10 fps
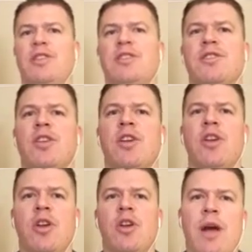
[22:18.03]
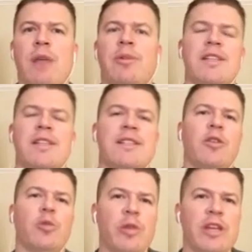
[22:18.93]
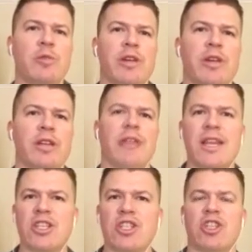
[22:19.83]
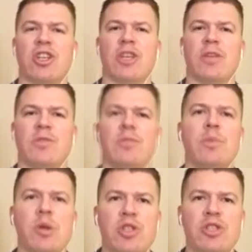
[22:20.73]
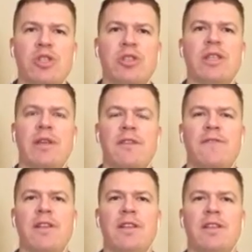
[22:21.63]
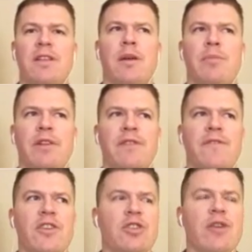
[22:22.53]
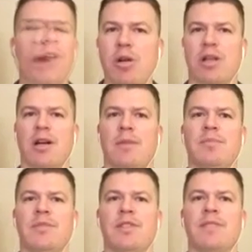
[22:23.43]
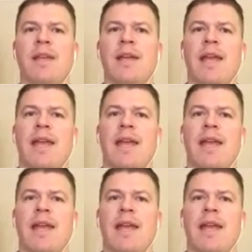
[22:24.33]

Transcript: And this is, why we desire win-win relationships, mutually beneficial outcomes.